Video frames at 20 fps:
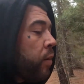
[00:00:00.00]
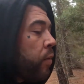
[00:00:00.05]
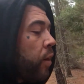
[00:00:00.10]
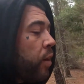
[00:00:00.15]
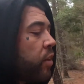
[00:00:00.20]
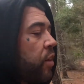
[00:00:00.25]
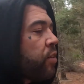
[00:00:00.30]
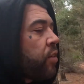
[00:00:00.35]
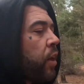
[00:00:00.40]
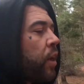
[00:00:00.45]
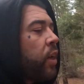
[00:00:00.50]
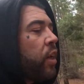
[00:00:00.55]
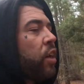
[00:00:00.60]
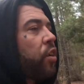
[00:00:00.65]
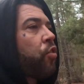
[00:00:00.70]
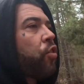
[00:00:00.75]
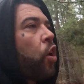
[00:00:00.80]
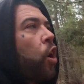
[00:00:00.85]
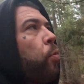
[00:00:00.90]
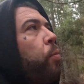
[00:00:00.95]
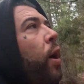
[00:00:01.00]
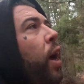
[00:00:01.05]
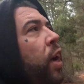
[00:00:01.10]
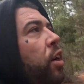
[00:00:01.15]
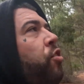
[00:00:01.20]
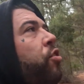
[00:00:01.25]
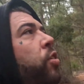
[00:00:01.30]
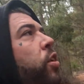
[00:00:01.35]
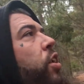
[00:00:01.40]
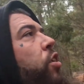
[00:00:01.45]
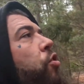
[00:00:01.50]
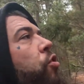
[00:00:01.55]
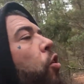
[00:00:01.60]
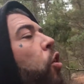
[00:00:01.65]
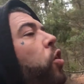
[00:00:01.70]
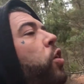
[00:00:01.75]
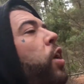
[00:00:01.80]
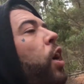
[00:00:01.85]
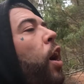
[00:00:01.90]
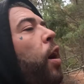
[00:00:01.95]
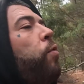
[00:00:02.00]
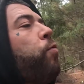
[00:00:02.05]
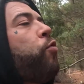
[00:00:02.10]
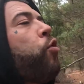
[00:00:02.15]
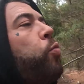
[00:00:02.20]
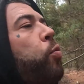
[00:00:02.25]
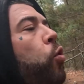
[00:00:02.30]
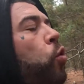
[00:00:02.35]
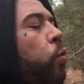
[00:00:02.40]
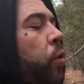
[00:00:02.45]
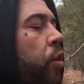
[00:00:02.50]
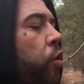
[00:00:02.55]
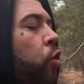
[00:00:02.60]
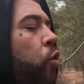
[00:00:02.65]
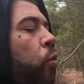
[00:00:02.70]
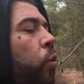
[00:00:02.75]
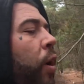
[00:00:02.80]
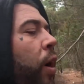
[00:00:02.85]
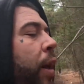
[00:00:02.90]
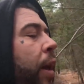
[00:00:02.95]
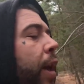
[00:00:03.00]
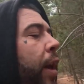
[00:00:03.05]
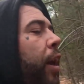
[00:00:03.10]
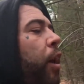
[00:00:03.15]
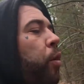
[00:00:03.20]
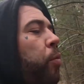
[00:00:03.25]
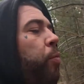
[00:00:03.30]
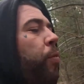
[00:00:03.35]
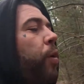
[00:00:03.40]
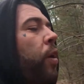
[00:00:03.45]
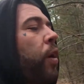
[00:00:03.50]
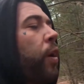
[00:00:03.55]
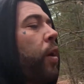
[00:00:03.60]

And the thing is, I'm actually so comfortable with who I am